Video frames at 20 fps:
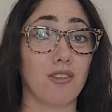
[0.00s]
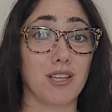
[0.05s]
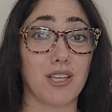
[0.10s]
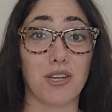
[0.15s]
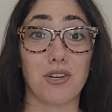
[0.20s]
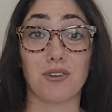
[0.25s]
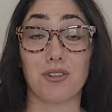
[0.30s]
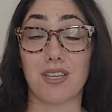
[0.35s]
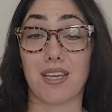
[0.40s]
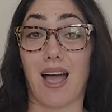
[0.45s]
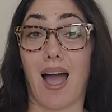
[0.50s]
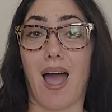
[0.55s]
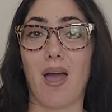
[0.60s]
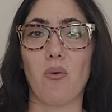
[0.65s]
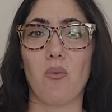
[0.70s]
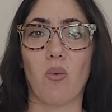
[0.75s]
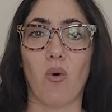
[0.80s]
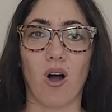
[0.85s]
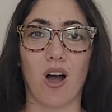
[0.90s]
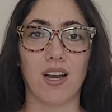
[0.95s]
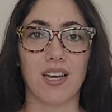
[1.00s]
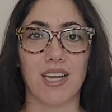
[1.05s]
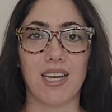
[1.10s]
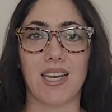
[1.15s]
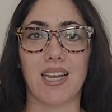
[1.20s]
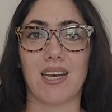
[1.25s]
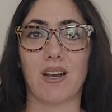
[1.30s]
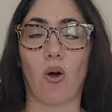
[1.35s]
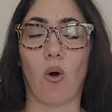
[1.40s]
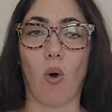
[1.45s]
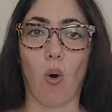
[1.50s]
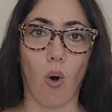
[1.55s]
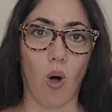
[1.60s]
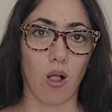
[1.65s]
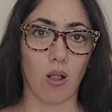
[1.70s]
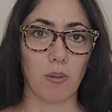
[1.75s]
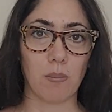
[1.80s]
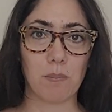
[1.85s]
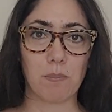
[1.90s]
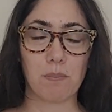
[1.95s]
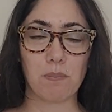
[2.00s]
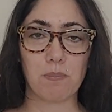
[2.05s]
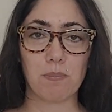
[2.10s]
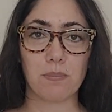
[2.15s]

Literally, I wanted it all.